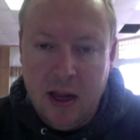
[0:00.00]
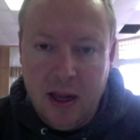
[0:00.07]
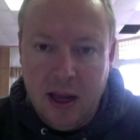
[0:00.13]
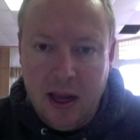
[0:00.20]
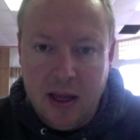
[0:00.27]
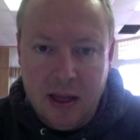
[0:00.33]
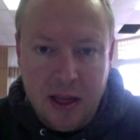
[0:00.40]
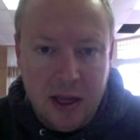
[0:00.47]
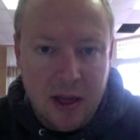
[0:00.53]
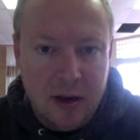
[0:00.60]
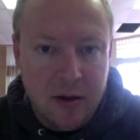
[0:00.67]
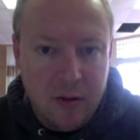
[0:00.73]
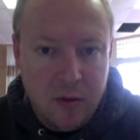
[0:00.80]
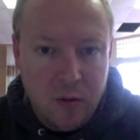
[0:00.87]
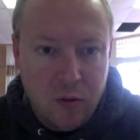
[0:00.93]
And
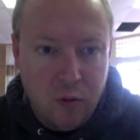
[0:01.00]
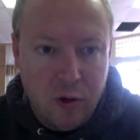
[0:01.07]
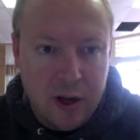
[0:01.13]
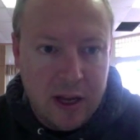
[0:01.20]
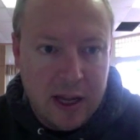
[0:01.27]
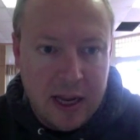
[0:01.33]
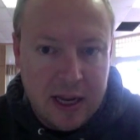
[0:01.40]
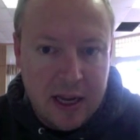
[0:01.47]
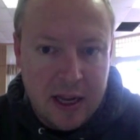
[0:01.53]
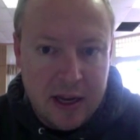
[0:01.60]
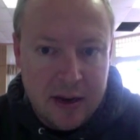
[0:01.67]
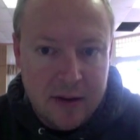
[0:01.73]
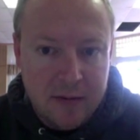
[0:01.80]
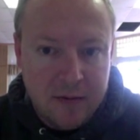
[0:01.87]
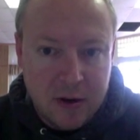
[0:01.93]
then when they get
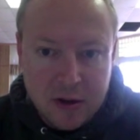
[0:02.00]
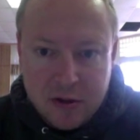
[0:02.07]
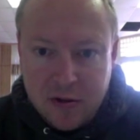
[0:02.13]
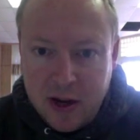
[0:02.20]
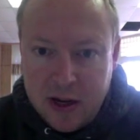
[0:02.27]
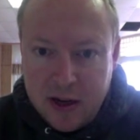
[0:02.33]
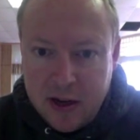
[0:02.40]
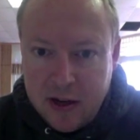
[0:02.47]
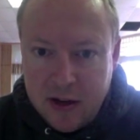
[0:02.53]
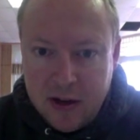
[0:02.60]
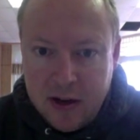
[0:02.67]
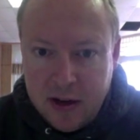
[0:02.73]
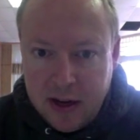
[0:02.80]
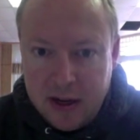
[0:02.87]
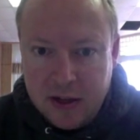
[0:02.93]
frustrated
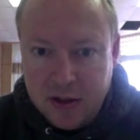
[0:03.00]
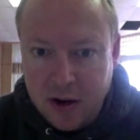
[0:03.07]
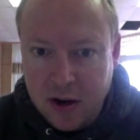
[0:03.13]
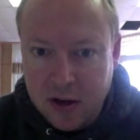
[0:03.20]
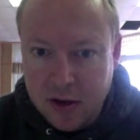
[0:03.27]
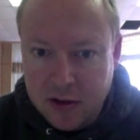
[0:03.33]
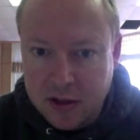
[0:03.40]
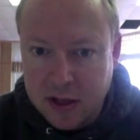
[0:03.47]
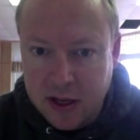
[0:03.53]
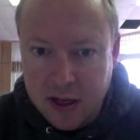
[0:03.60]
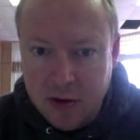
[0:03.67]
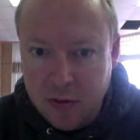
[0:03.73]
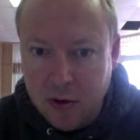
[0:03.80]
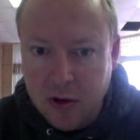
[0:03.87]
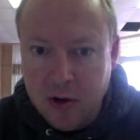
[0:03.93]
and start using the
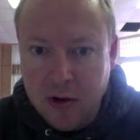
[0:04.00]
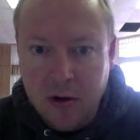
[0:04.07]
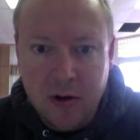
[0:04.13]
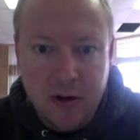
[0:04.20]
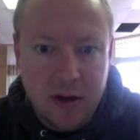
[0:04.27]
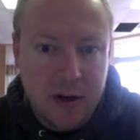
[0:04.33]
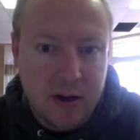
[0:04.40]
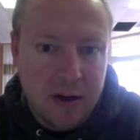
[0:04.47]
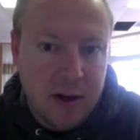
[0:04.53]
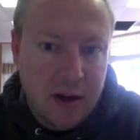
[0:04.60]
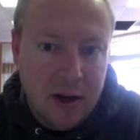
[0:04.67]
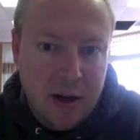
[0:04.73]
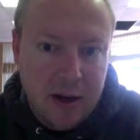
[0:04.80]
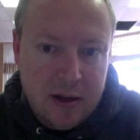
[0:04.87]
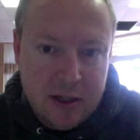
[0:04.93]
N-word and
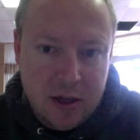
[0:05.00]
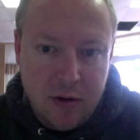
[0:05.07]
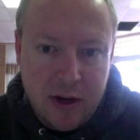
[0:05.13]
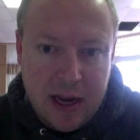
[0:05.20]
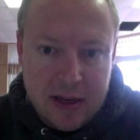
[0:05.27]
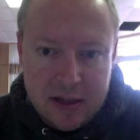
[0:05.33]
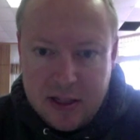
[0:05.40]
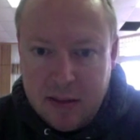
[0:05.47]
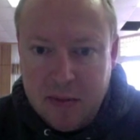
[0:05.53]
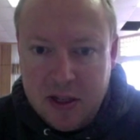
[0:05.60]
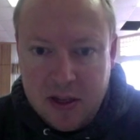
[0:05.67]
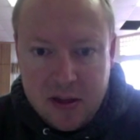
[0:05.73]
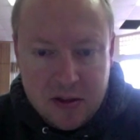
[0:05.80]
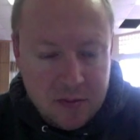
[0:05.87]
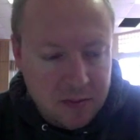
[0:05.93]
showing
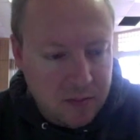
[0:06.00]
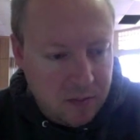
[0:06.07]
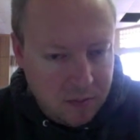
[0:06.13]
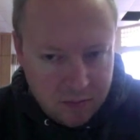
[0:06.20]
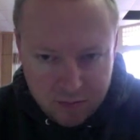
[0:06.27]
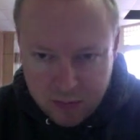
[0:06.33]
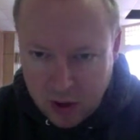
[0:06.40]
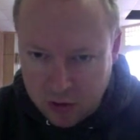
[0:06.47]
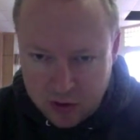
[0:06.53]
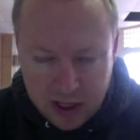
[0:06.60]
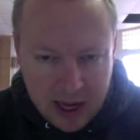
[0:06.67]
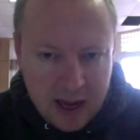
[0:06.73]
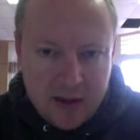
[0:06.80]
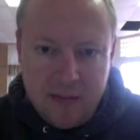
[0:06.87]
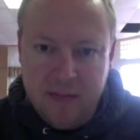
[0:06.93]
anti-Semitism, post
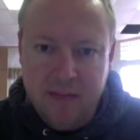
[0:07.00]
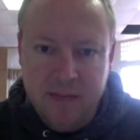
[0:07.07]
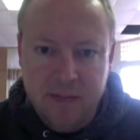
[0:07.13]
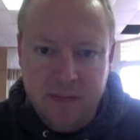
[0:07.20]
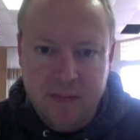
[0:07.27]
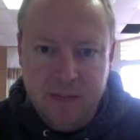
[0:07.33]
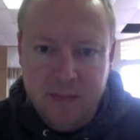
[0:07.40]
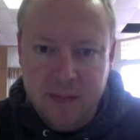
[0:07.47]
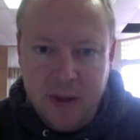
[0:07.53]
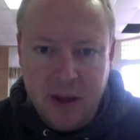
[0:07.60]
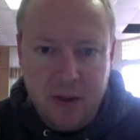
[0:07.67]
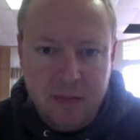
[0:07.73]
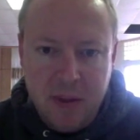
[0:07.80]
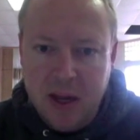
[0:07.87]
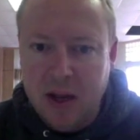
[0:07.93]
that,
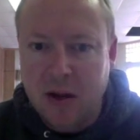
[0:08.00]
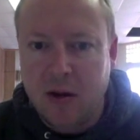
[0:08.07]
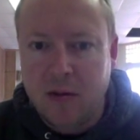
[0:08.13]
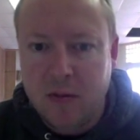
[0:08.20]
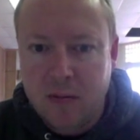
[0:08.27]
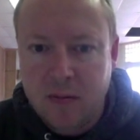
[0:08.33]
and bingo.